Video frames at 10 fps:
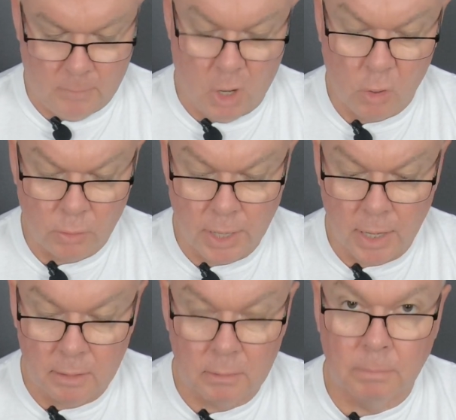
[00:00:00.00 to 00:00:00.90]
holder,
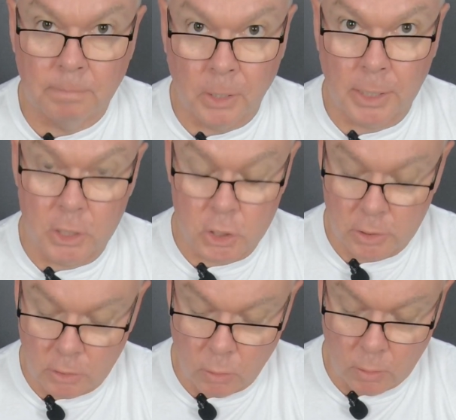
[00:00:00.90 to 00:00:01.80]
I guess
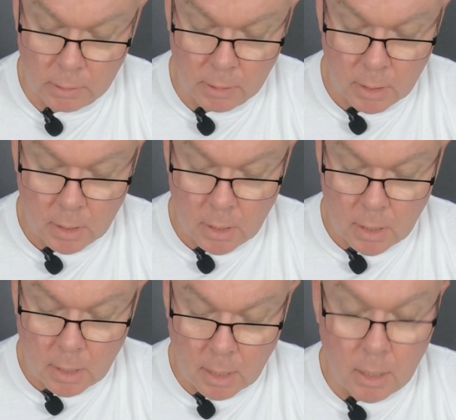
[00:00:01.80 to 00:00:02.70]
you'd call it.
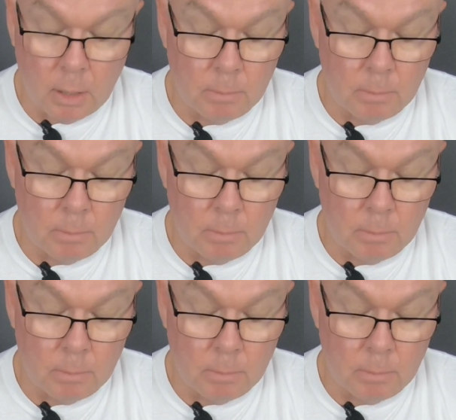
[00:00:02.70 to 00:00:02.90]
I